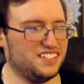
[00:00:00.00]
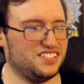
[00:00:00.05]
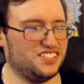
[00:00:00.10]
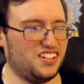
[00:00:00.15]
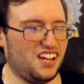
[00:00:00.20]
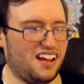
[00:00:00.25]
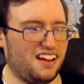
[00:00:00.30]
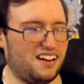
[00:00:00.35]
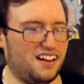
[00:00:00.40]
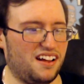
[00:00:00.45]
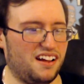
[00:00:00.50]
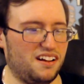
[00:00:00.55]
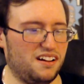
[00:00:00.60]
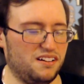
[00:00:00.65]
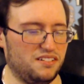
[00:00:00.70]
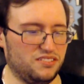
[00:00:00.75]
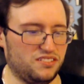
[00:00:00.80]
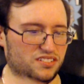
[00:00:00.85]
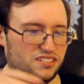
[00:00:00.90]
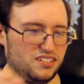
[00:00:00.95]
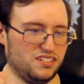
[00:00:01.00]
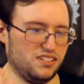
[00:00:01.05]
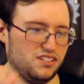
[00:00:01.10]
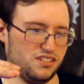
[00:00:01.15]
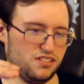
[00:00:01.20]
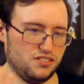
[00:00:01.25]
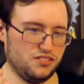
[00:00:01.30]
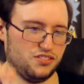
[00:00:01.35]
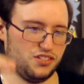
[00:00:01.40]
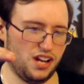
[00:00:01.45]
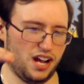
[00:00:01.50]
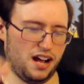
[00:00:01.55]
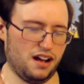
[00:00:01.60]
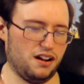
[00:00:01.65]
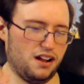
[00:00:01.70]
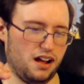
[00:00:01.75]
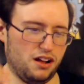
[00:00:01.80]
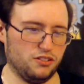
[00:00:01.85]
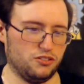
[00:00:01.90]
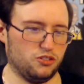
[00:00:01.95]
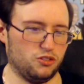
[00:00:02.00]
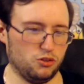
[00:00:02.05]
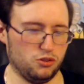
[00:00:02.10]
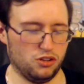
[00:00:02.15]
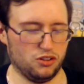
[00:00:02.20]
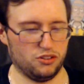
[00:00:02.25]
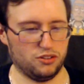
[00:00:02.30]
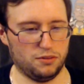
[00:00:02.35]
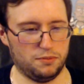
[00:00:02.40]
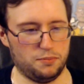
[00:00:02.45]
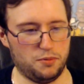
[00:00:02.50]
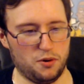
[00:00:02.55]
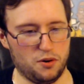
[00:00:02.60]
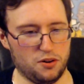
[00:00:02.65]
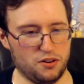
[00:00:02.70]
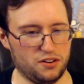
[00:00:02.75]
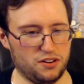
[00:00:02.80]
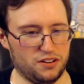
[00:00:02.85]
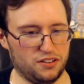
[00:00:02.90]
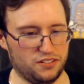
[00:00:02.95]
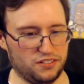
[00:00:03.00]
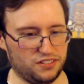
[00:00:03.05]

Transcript: Shoutouts. Shoutouts to the supporters.